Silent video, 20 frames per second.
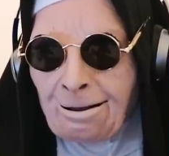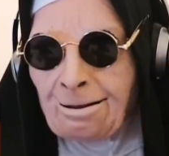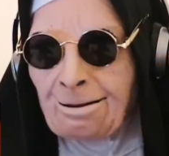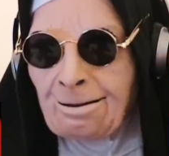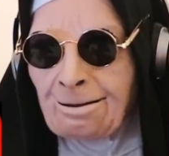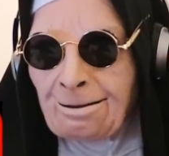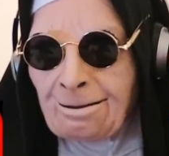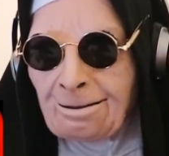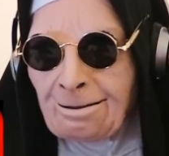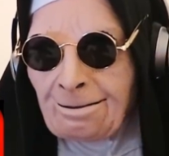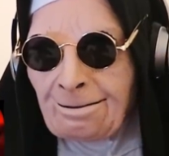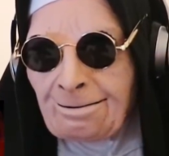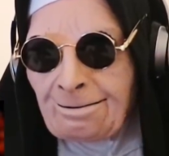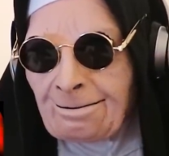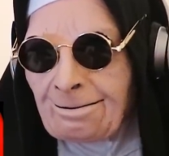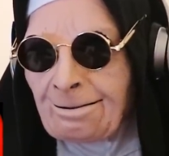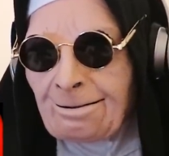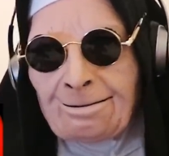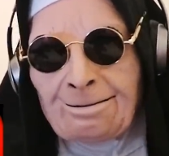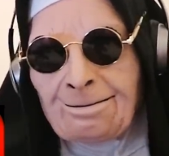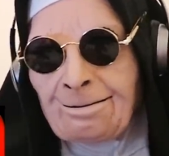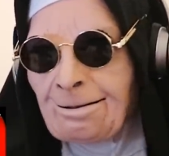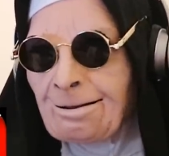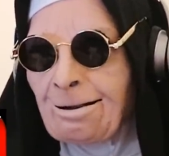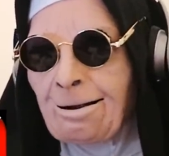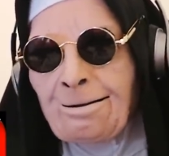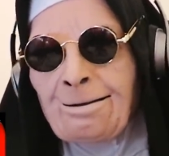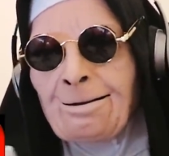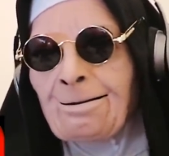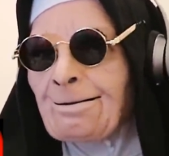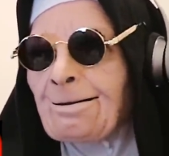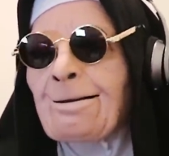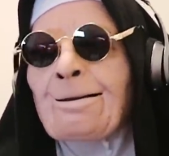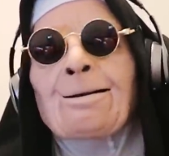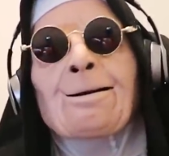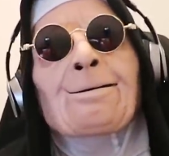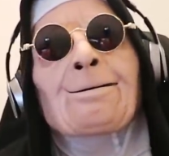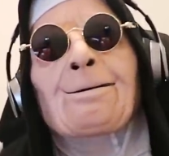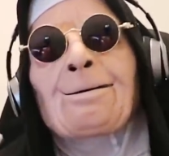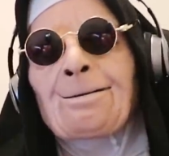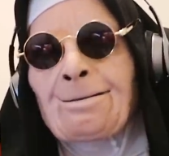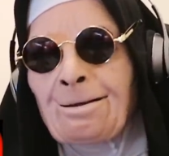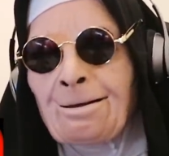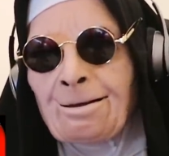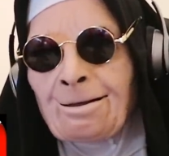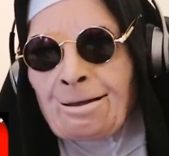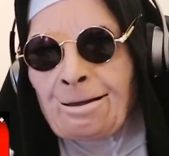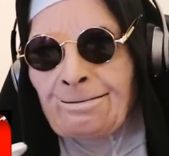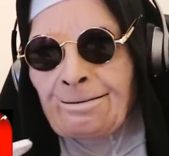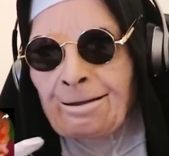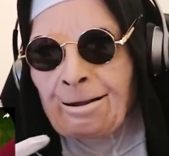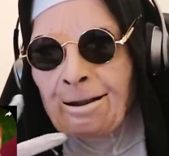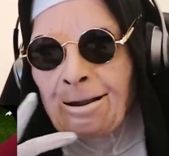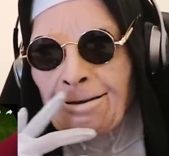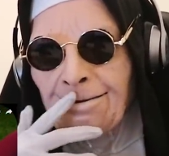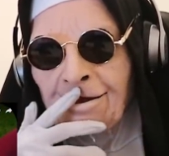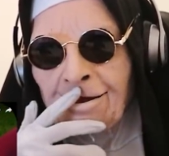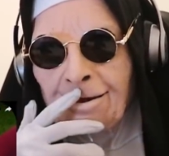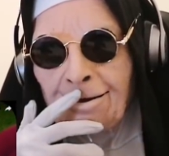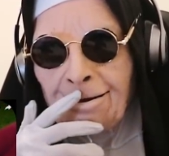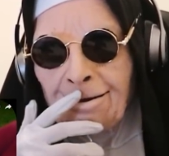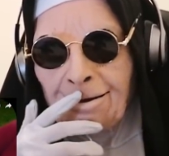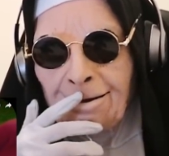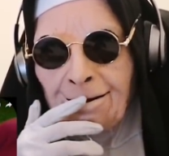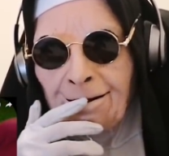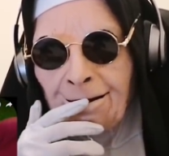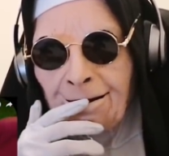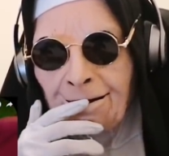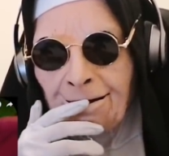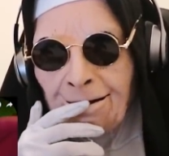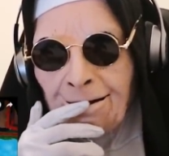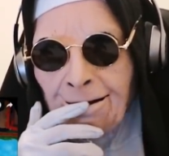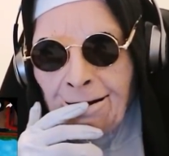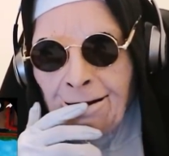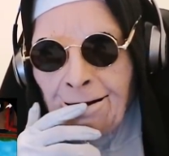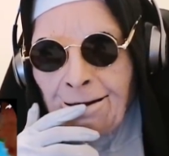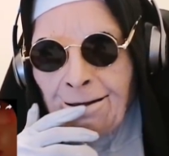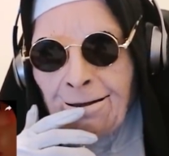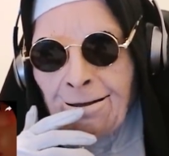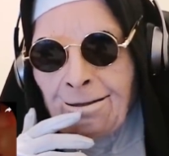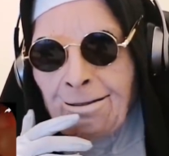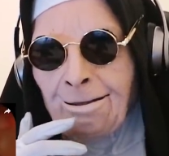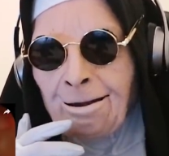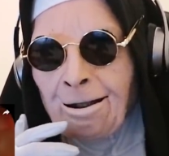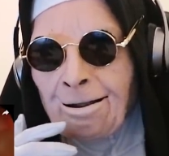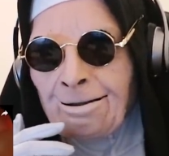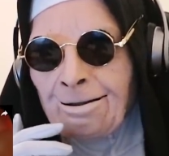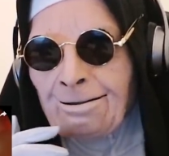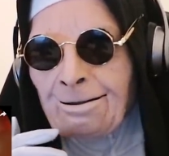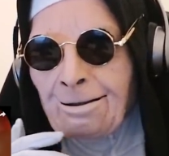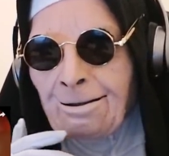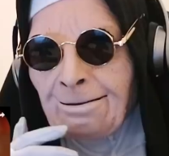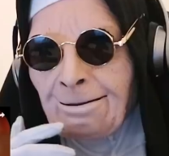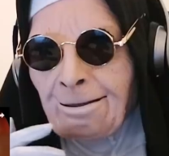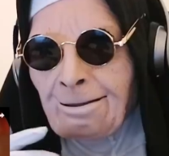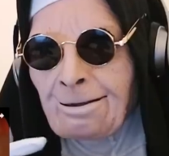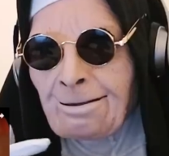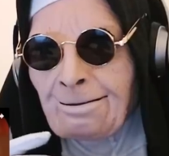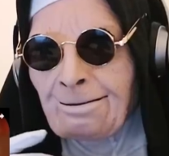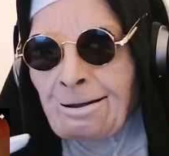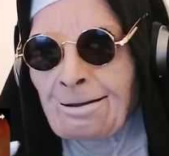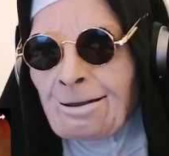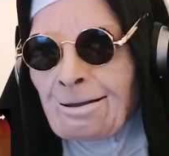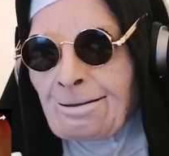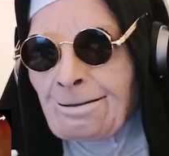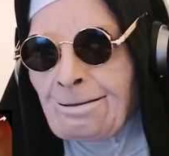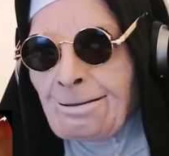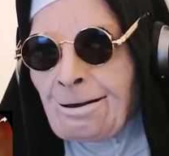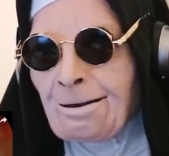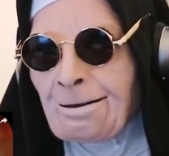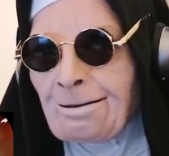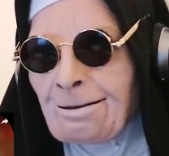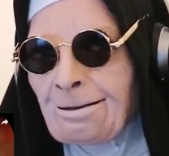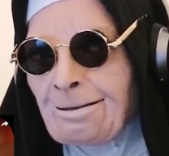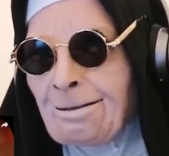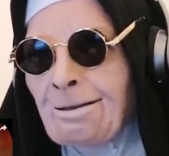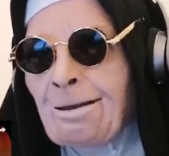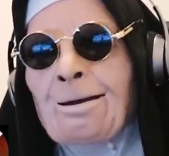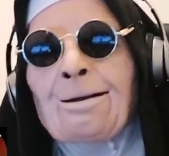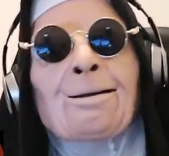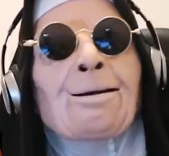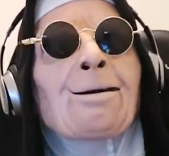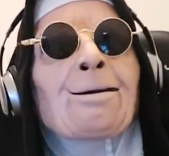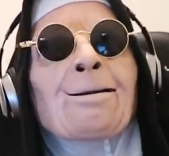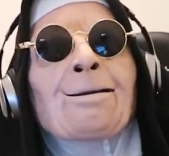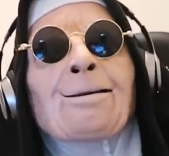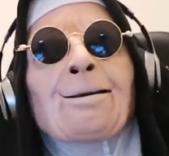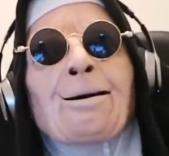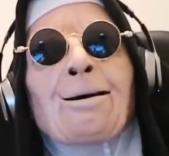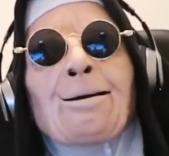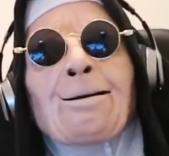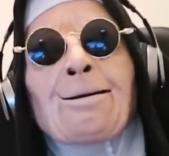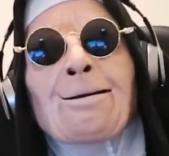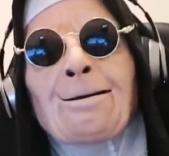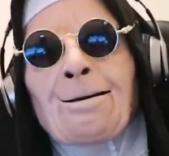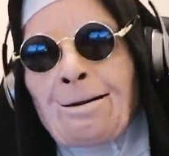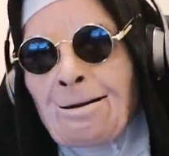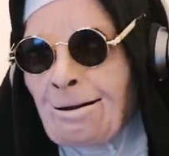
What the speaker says: saying, can't understand Korea sometimes. Why is it that foreign fans are quicker to realize that?